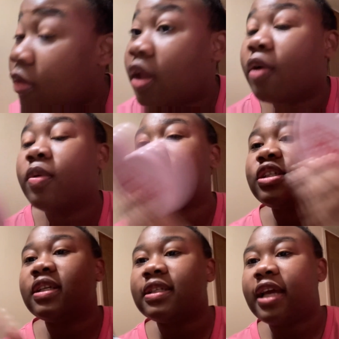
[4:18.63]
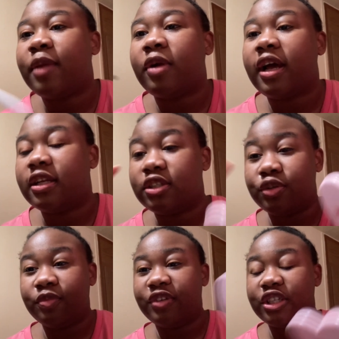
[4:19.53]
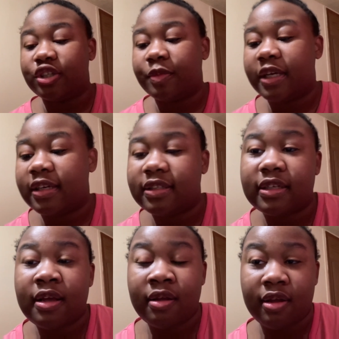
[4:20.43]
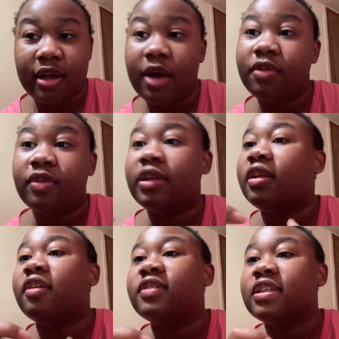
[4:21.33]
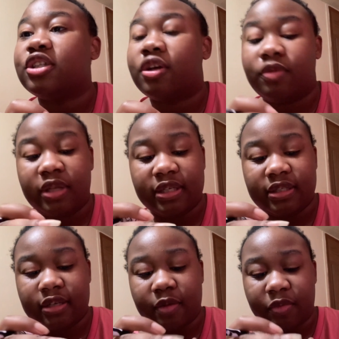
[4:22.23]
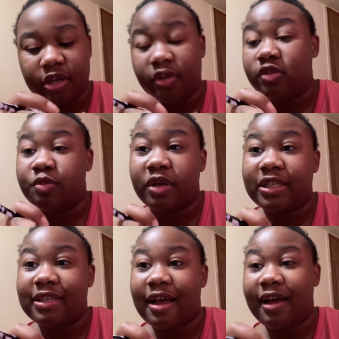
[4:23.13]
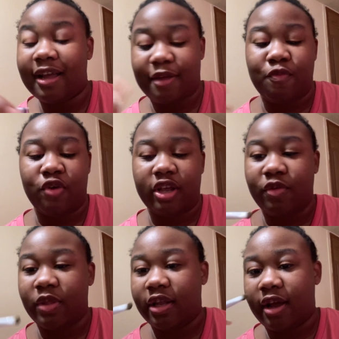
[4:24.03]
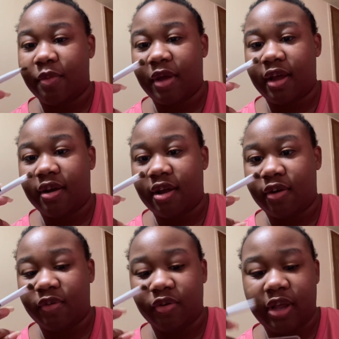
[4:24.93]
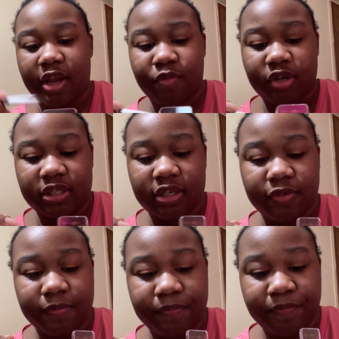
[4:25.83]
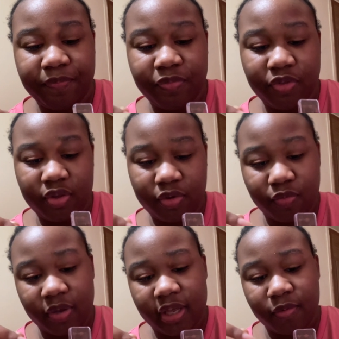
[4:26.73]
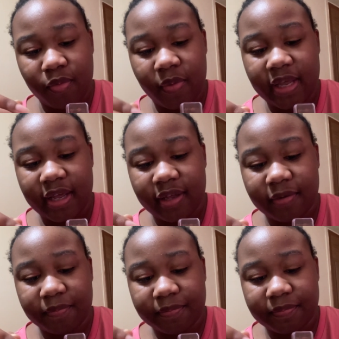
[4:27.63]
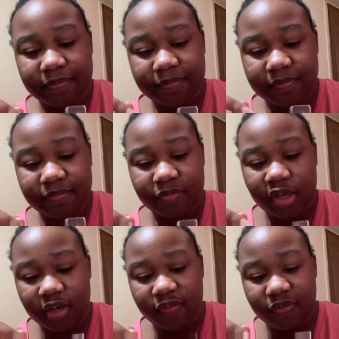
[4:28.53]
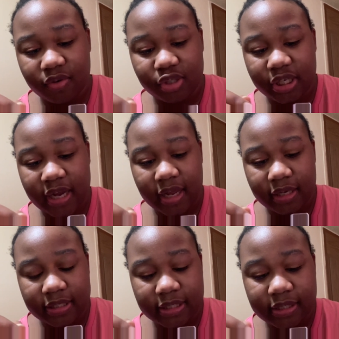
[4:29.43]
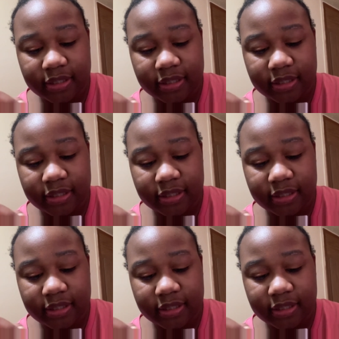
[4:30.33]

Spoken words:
I wish this camera had a zoom feature because I would really love to show this up close, but I am working with an iPad, not a real camera, so we get what we get. Unfortunately.